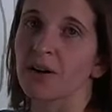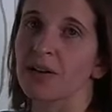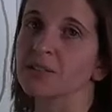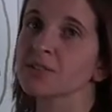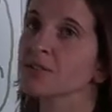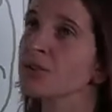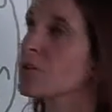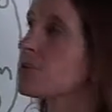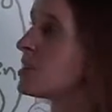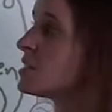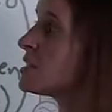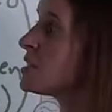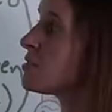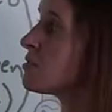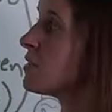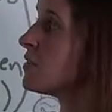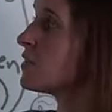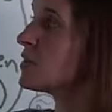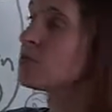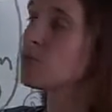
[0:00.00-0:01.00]
and so this
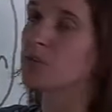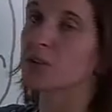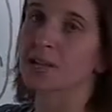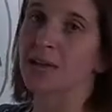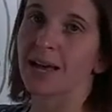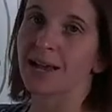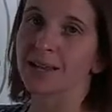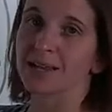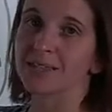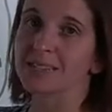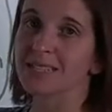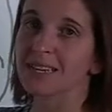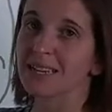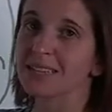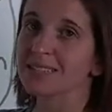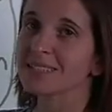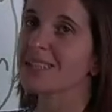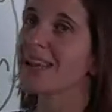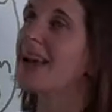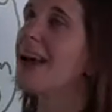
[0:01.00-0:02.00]
derivative would not
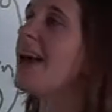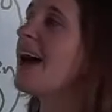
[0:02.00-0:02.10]
exist.